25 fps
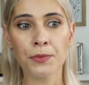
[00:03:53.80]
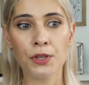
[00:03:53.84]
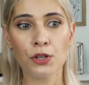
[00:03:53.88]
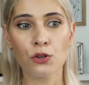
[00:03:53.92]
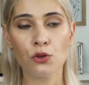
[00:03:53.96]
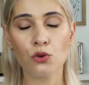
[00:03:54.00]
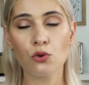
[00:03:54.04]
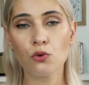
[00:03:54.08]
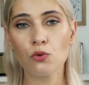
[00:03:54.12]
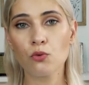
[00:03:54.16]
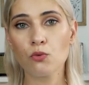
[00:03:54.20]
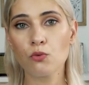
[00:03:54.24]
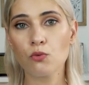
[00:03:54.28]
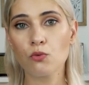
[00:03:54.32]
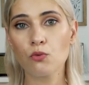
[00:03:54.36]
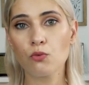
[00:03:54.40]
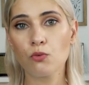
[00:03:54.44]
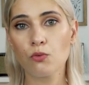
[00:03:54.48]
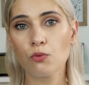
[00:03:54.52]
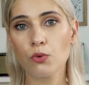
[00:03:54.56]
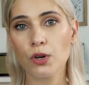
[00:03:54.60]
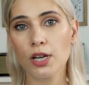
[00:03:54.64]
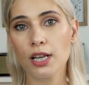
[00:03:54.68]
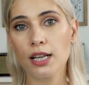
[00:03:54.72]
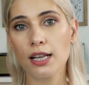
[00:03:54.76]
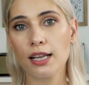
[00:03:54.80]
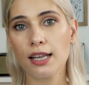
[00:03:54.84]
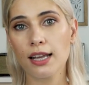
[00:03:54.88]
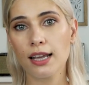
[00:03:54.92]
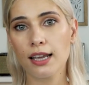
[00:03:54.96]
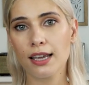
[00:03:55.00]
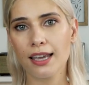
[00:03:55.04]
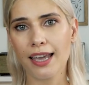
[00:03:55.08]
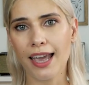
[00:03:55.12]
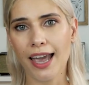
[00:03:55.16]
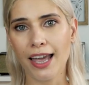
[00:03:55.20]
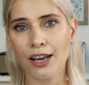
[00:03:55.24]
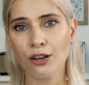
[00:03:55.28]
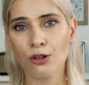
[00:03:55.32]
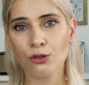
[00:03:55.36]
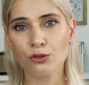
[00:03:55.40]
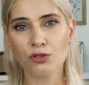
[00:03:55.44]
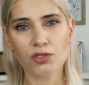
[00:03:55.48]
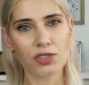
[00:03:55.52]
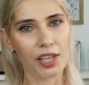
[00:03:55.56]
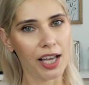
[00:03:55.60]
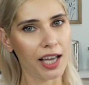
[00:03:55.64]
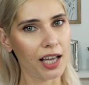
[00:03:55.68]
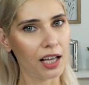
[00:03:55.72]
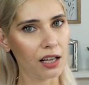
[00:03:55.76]
you really
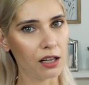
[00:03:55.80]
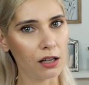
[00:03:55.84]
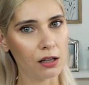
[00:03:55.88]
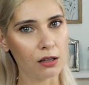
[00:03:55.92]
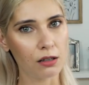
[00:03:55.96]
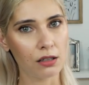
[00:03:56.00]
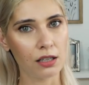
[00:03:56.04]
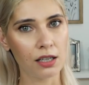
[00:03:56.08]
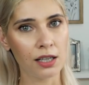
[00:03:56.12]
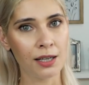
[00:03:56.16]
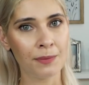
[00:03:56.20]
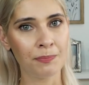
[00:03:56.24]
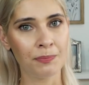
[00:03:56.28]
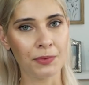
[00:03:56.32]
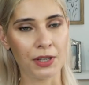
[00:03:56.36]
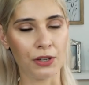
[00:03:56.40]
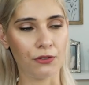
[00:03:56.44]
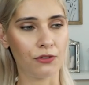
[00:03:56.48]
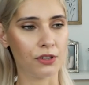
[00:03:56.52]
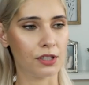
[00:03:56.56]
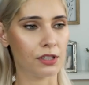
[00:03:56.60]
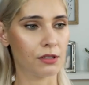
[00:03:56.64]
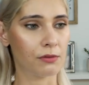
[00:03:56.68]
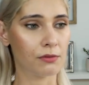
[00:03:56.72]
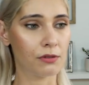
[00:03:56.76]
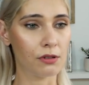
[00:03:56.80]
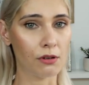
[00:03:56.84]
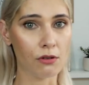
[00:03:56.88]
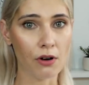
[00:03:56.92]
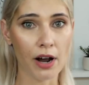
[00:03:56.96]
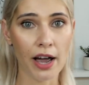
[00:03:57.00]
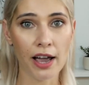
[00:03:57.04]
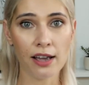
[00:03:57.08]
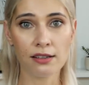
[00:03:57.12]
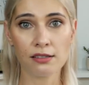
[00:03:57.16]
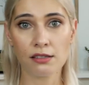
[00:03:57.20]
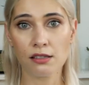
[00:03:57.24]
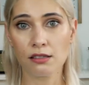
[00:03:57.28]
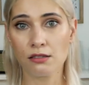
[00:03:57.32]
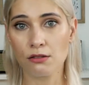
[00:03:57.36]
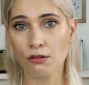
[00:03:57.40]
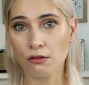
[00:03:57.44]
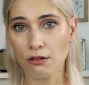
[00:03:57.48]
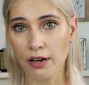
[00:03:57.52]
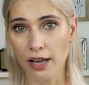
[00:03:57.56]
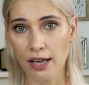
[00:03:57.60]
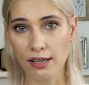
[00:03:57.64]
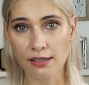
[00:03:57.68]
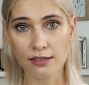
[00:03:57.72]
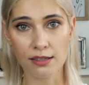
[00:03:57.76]
cannot tell if it's psoriasis
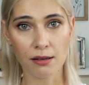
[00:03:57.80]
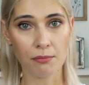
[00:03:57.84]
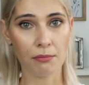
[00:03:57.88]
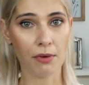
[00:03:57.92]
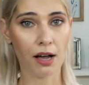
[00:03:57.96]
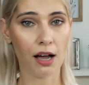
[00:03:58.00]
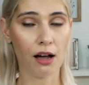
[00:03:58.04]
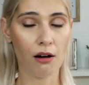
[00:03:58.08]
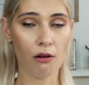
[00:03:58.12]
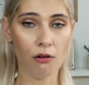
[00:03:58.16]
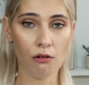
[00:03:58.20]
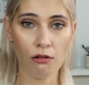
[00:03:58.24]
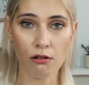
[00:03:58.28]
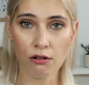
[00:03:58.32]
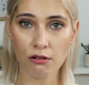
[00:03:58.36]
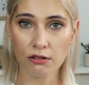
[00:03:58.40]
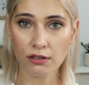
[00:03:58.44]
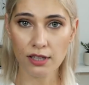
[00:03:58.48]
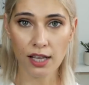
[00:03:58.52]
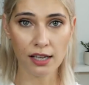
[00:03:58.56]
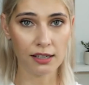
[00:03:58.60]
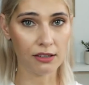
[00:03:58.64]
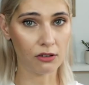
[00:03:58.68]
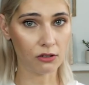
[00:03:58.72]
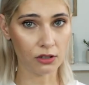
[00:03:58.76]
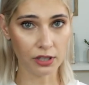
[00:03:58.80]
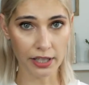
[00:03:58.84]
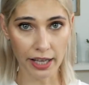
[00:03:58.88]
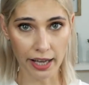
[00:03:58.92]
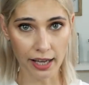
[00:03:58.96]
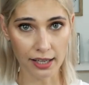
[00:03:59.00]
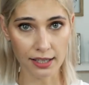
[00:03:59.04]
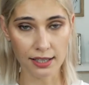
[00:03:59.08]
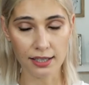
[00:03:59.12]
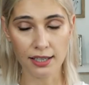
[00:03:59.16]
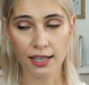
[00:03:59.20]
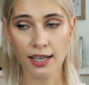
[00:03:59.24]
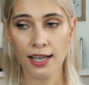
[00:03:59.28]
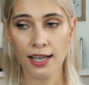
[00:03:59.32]
or eczema or dead or death.